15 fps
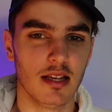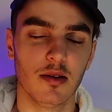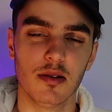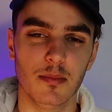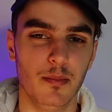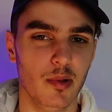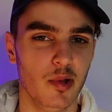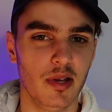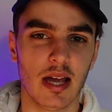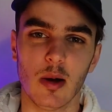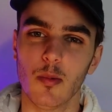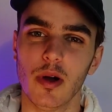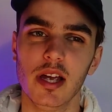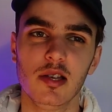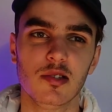They're going to burn
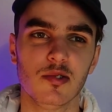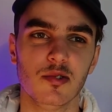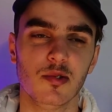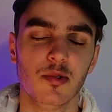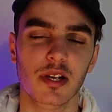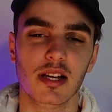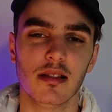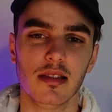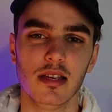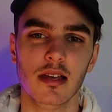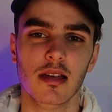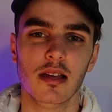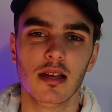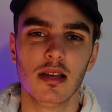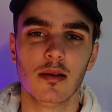out way too quickly.
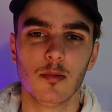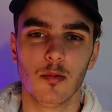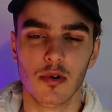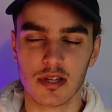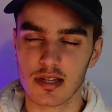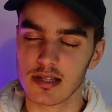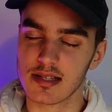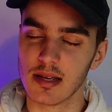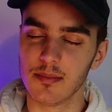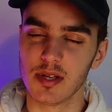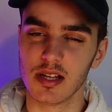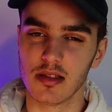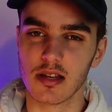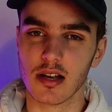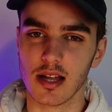
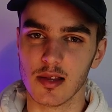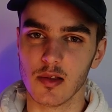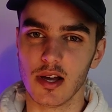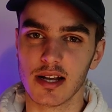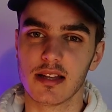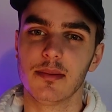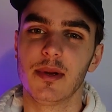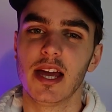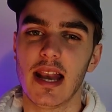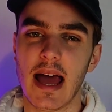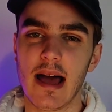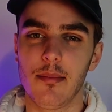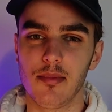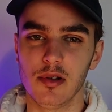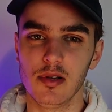Something that I like about
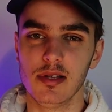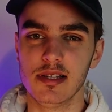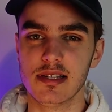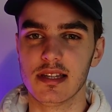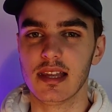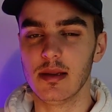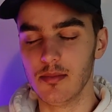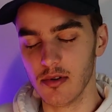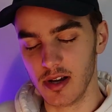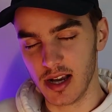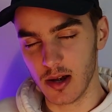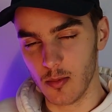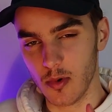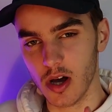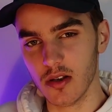Apple is that they bring
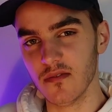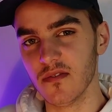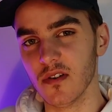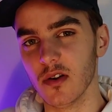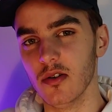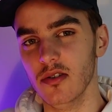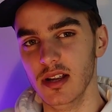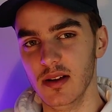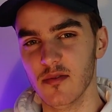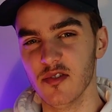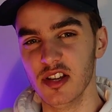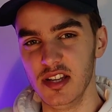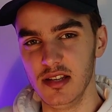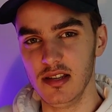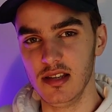out one phone
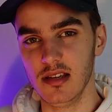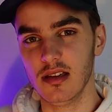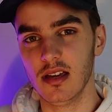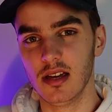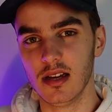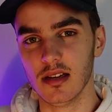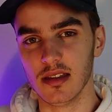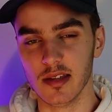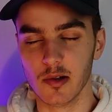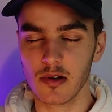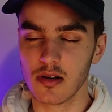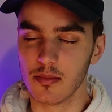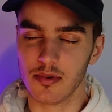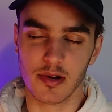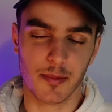every year. They're not
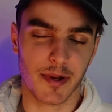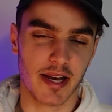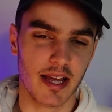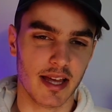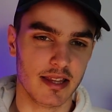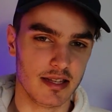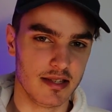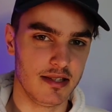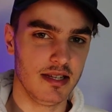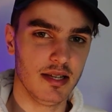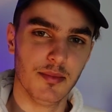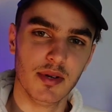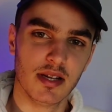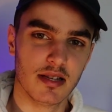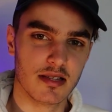going to bring one out this
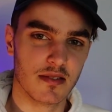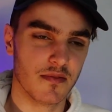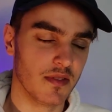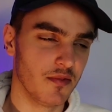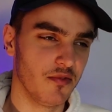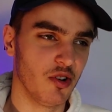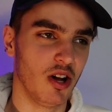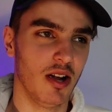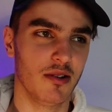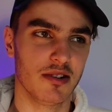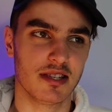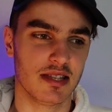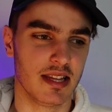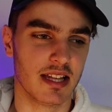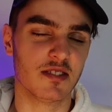year because of the
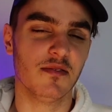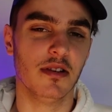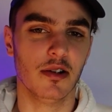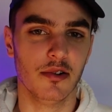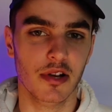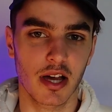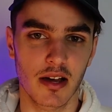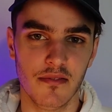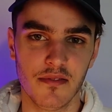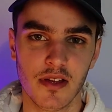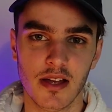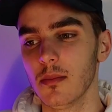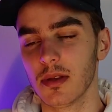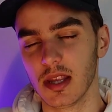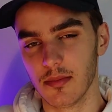virus, and that's fair enough,
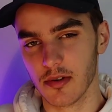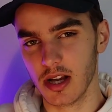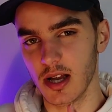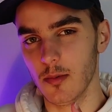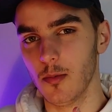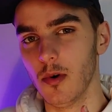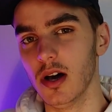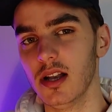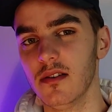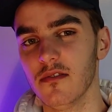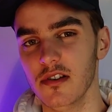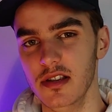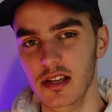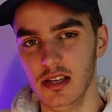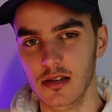but they bring out one
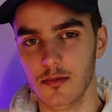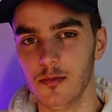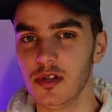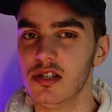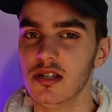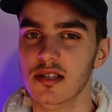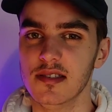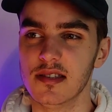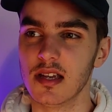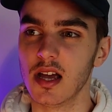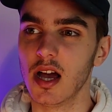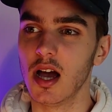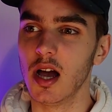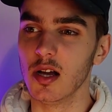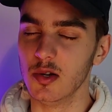every year, which is
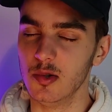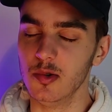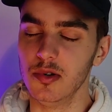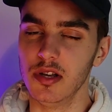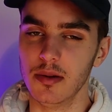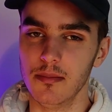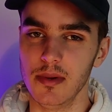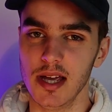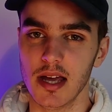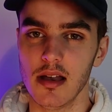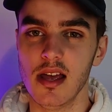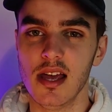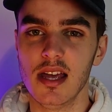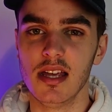a good amount.